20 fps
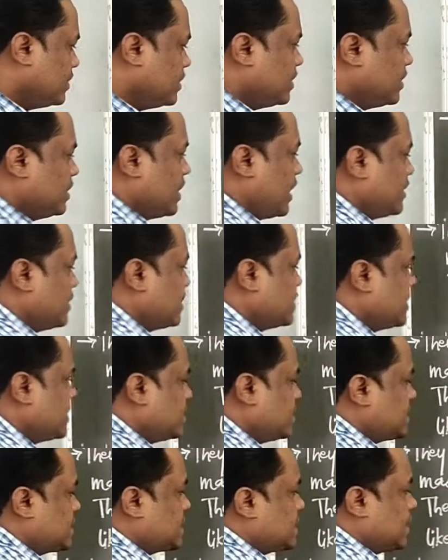And this
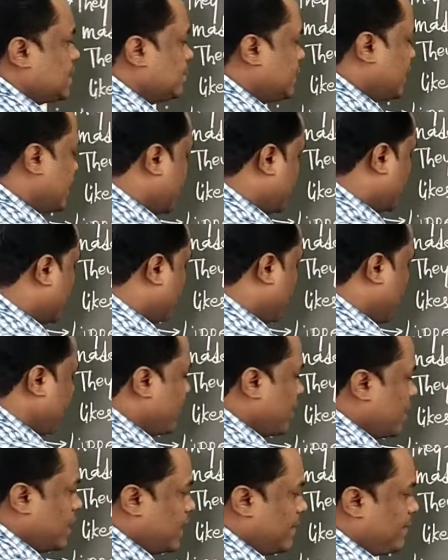is the diagram
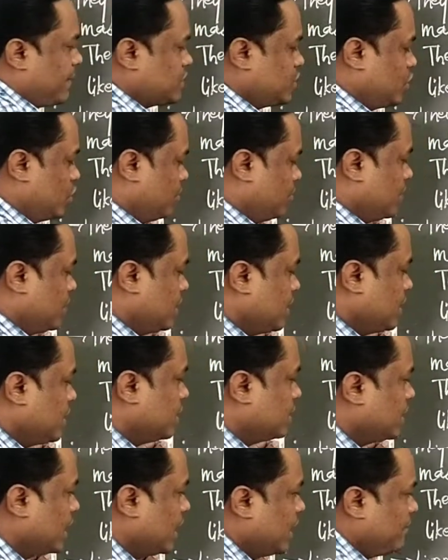of lippage loop.
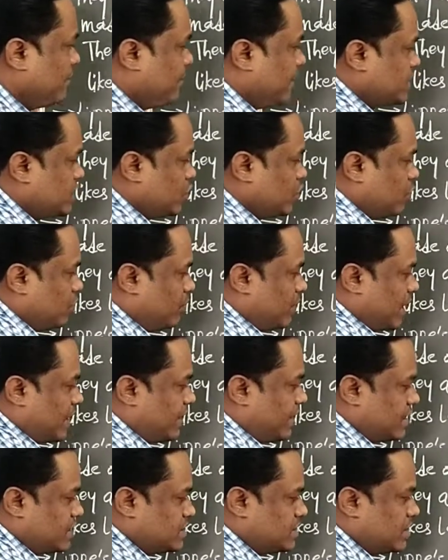The lippage loop
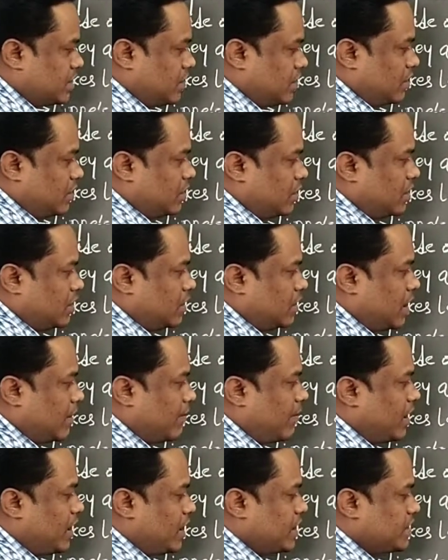contains the
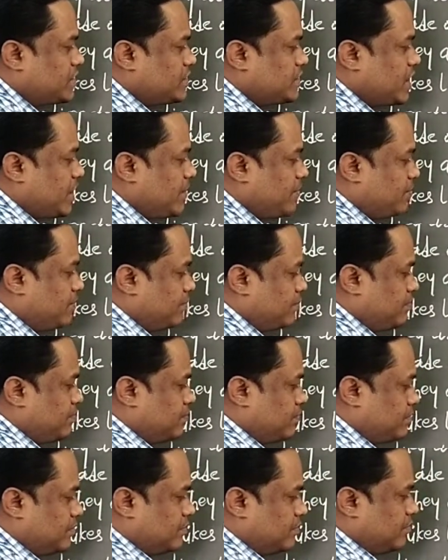double S shape,
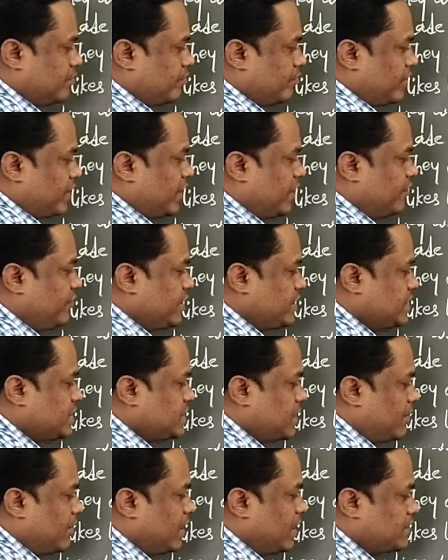which is
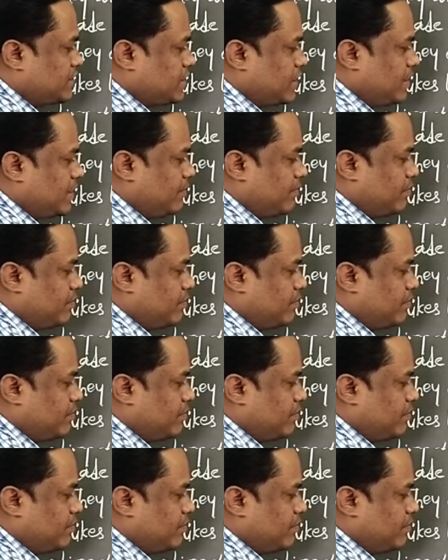double S shape,